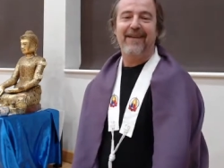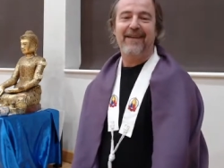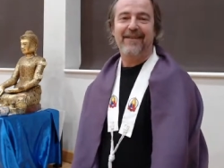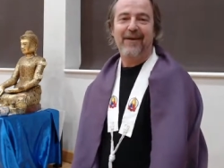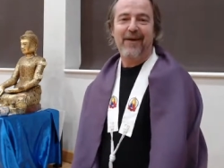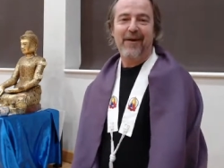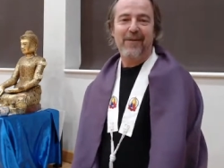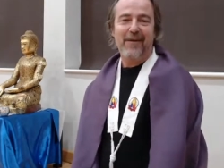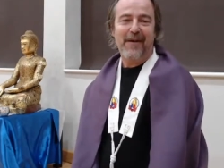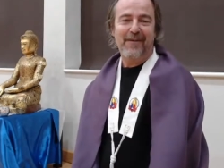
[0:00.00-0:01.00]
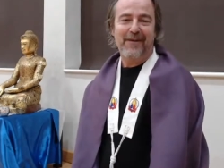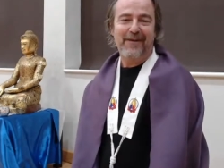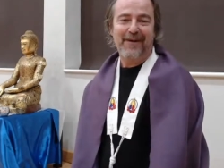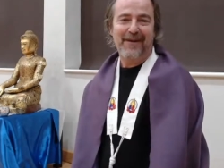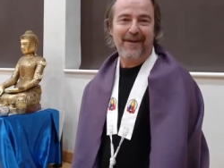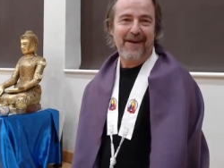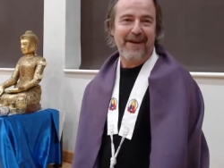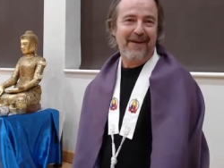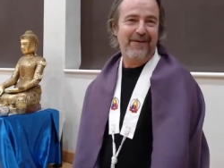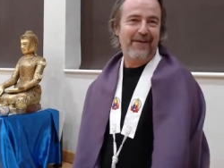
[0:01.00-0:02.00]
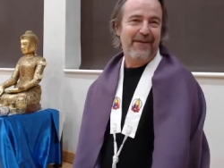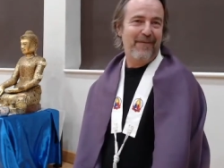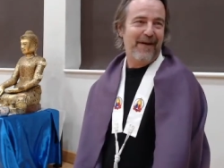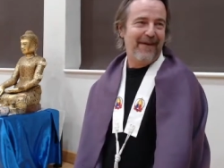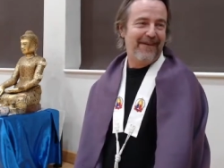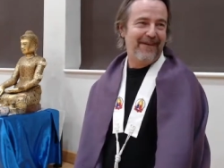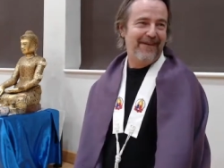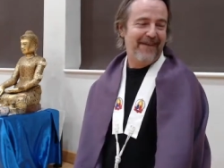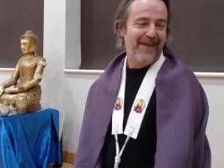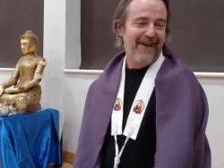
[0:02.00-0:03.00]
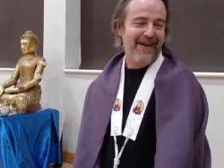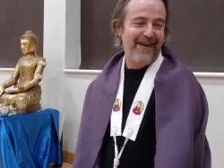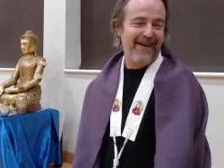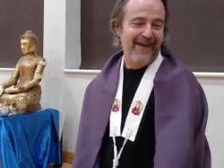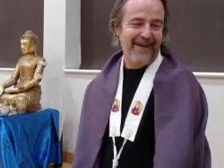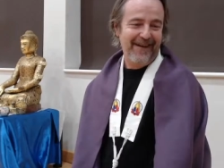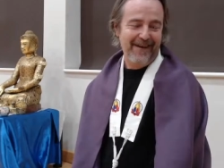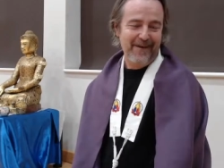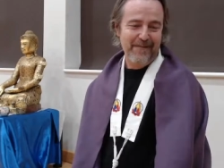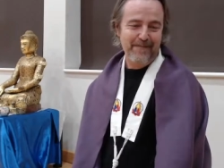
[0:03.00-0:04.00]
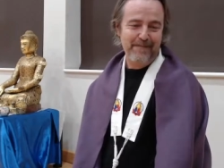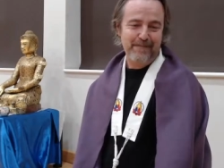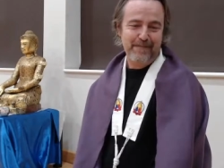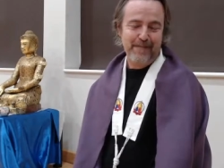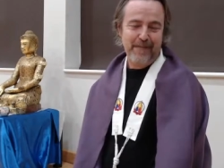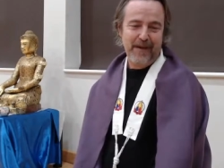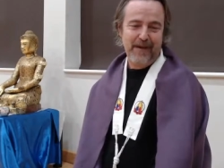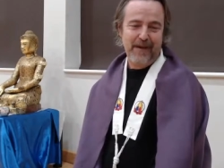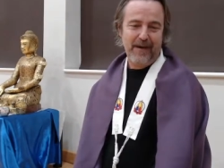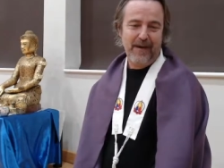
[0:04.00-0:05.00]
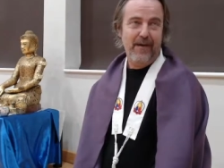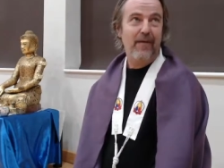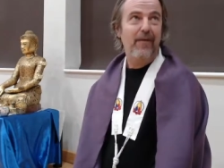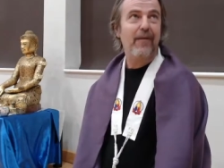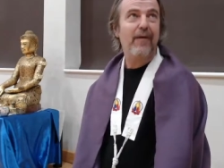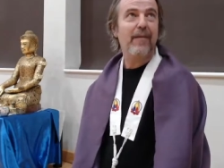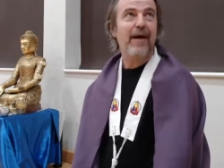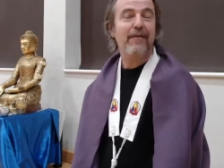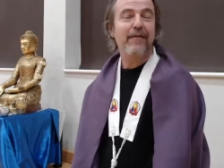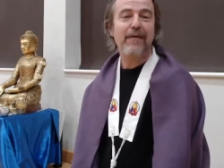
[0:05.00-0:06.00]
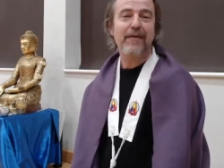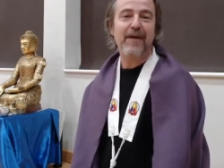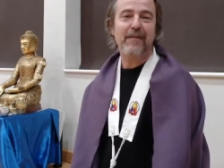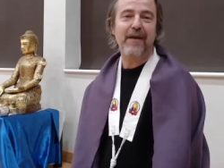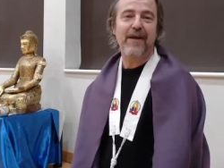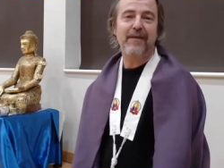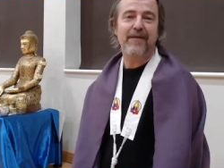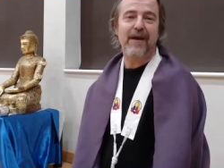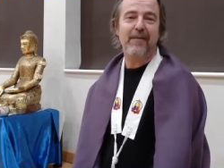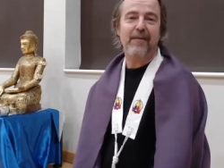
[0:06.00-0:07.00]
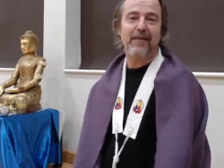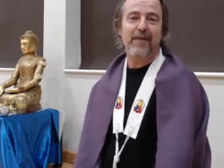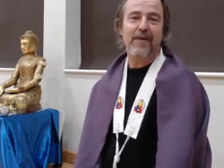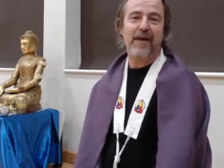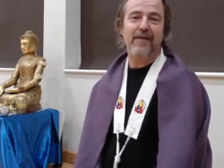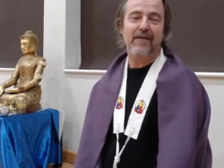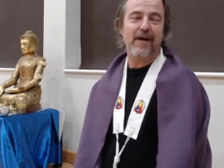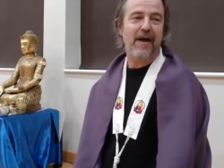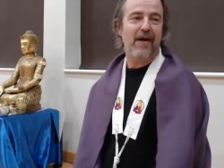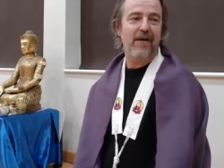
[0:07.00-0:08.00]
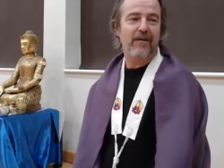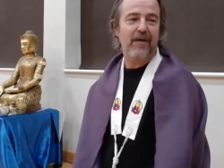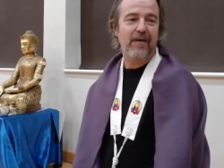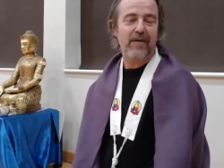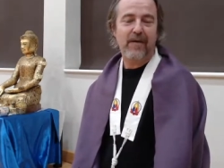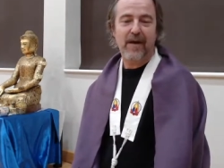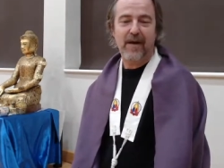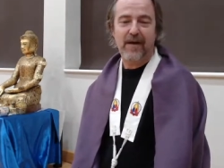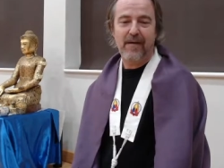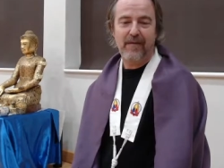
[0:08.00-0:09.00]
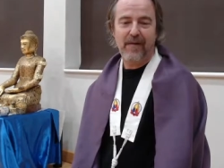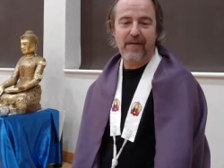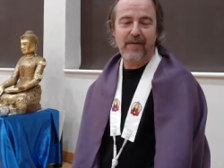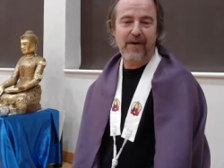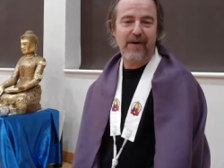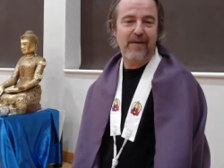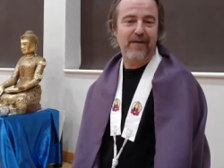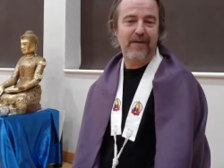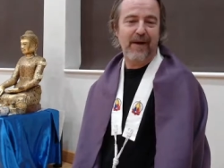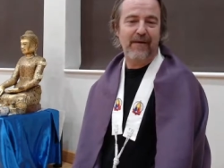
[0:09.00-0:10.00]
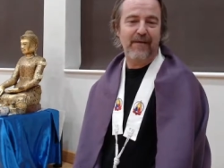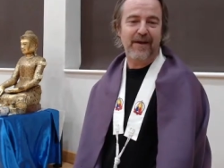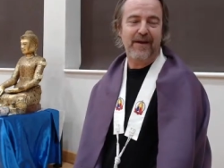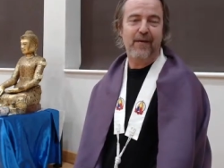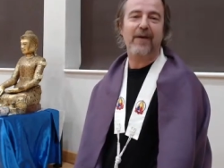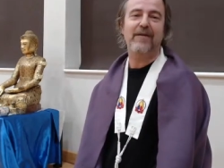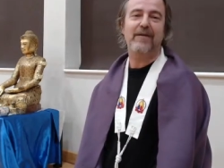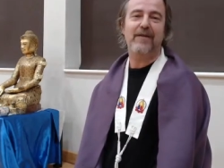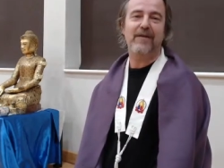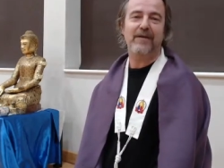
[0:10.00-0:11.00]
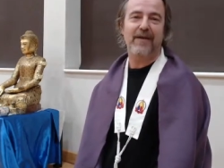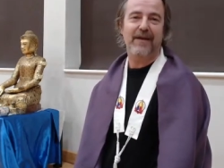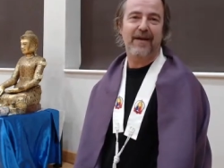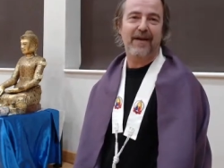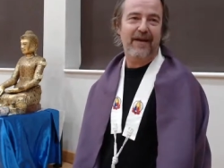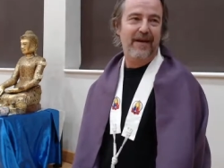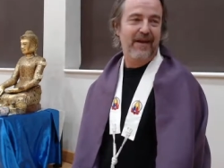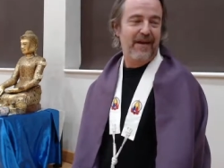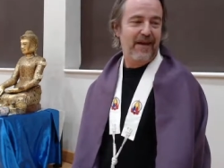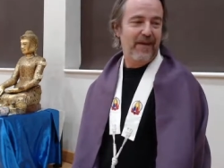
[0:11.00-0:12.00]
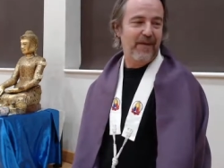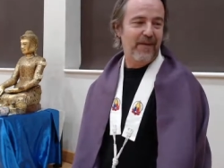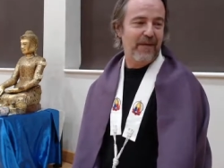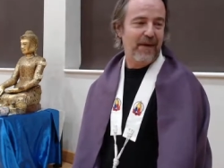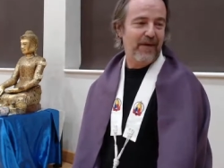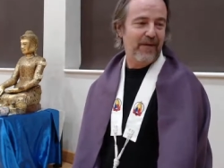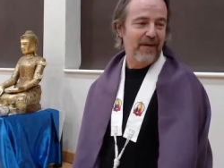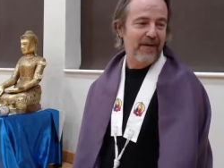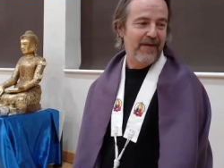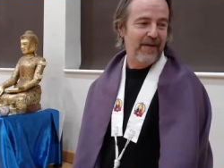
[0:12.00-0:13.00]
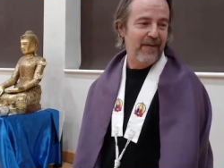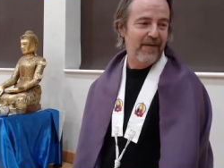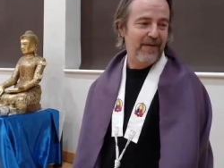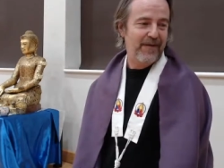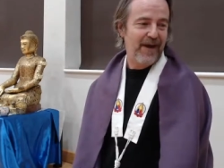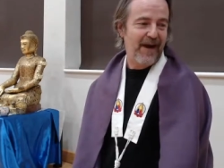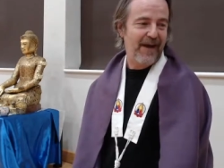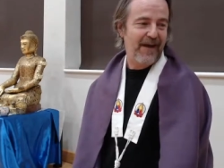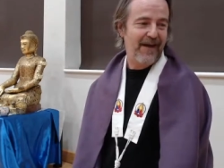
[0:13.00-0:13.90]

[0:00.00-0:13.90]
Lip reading: So I hope you're able to connect with the practice there. We've got about 15 minutes now before the end of the class, so invite you if you have any questions you want to ask or anything you want to share,